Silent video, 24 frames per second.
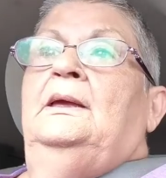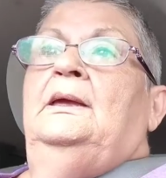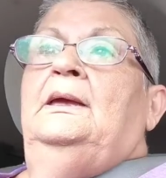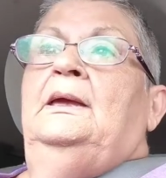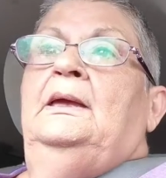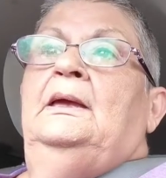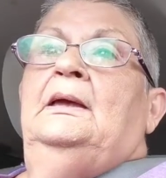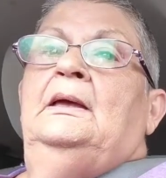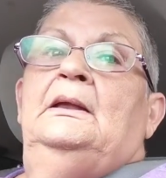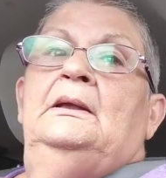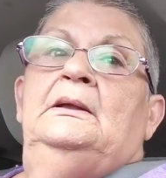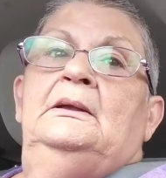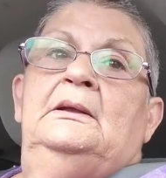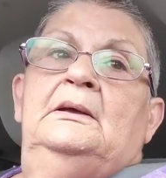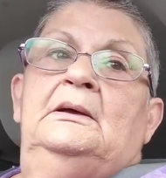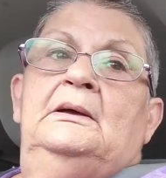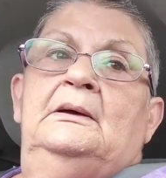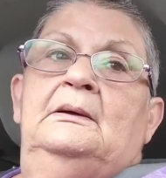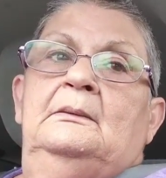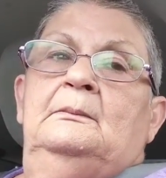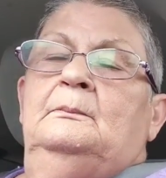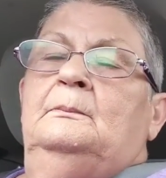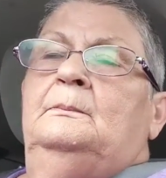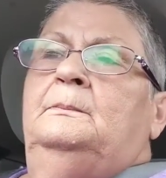and
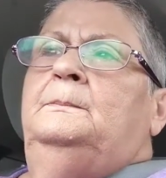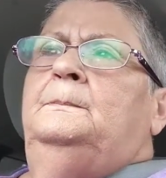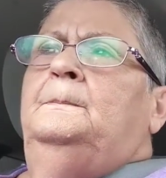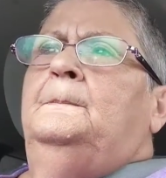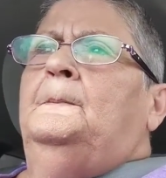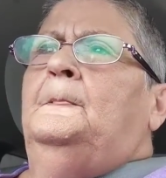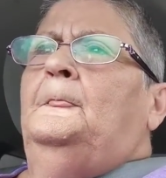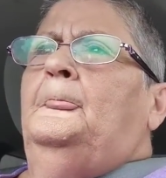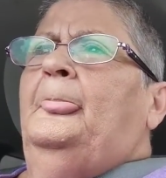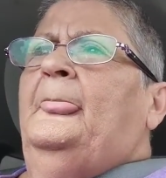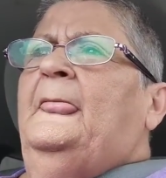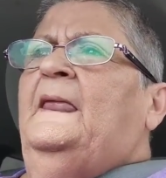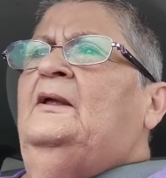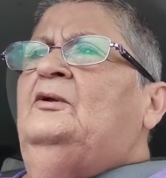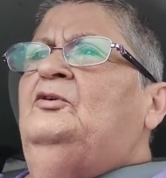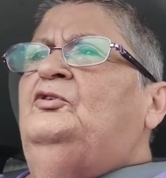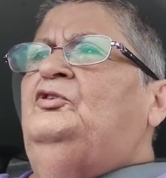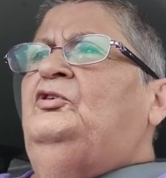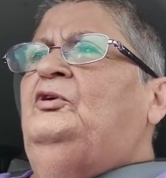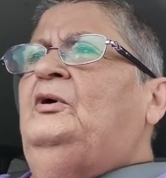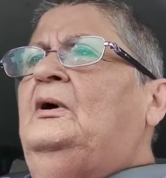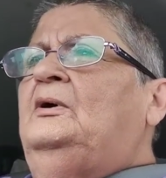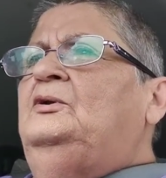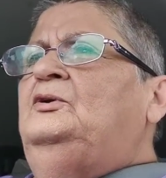
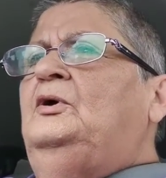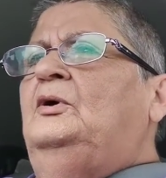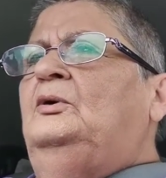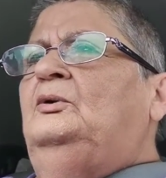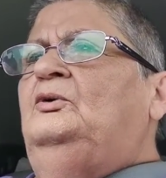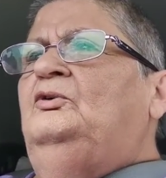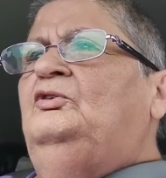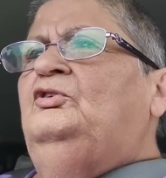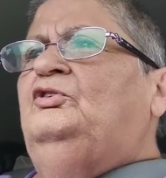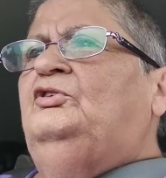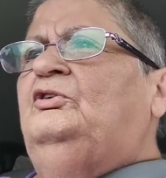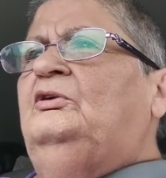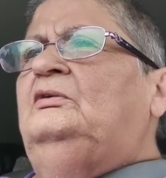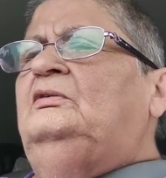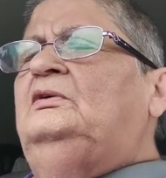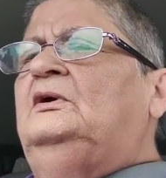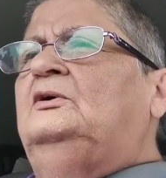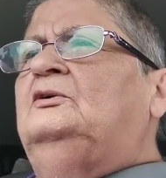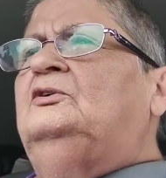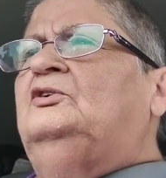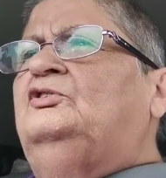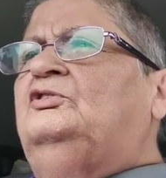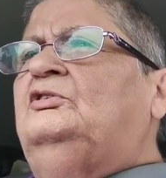so I notice there are